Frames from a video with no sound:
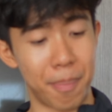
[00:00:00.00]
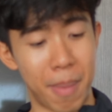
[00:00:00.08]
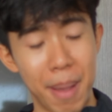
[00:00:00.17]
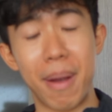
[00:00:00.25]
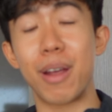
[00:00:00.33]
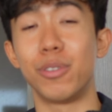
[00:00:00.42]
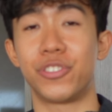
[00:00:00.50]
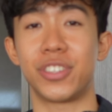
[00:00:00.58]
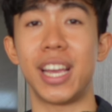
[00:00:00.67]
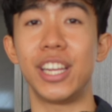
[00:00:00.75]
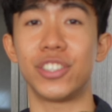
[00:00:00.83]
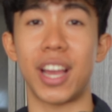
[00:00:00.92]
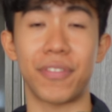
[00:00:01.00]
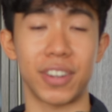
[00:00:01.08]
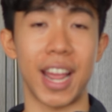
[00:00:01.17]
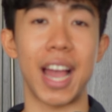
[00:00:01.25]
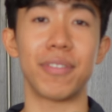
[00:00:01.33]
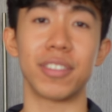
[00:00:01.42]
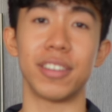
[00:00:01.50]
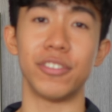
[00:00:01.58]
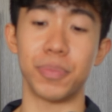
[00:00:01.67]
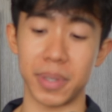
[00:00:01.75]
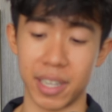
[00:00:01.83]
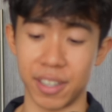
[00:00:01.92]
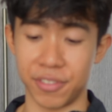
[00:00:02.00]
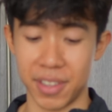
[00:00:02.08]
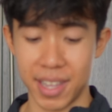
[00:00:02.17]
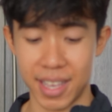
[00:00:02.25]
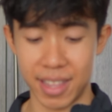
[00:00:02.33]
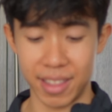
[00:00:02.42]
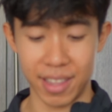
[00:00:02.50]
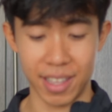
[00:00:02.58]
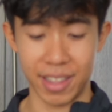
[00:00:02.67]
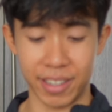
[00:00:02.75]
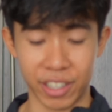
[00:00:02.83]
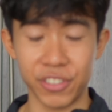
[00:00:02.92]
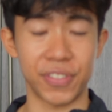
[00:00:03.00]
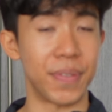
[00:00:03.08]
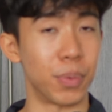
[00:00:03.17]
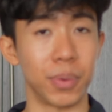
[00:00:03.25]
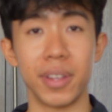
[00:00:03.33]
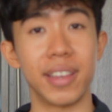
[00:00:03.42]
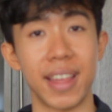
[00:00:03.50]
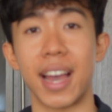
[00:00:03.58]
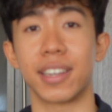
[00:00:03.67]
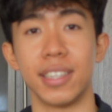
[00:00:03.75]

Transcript: my mind was changed after having these because they're just really that